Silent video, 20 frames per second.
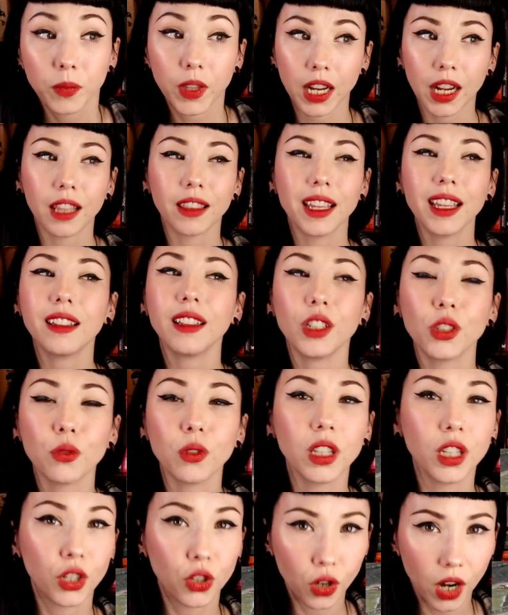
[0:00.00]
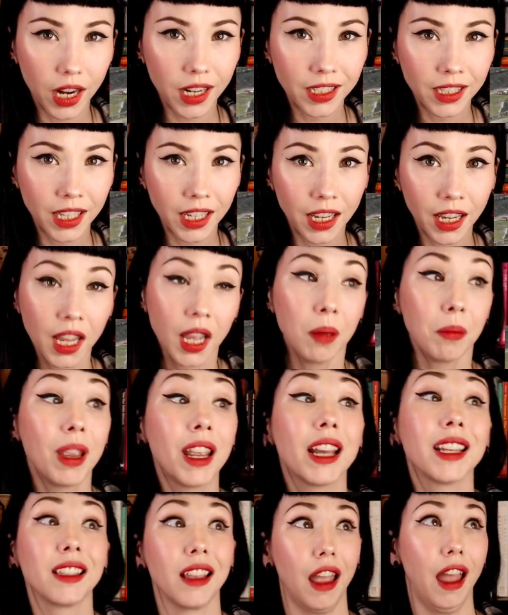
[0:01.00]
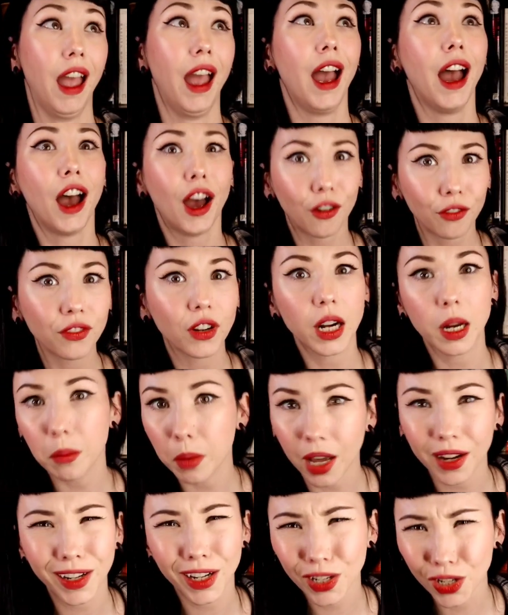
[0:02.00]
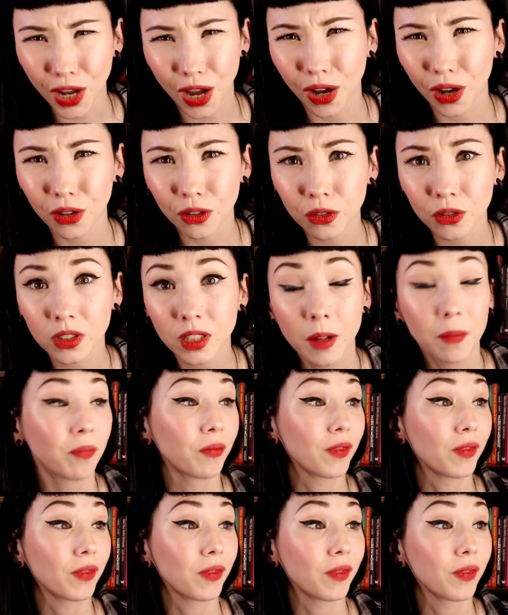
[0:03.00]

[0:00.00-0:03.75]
and I think that's really crazy because everybody knows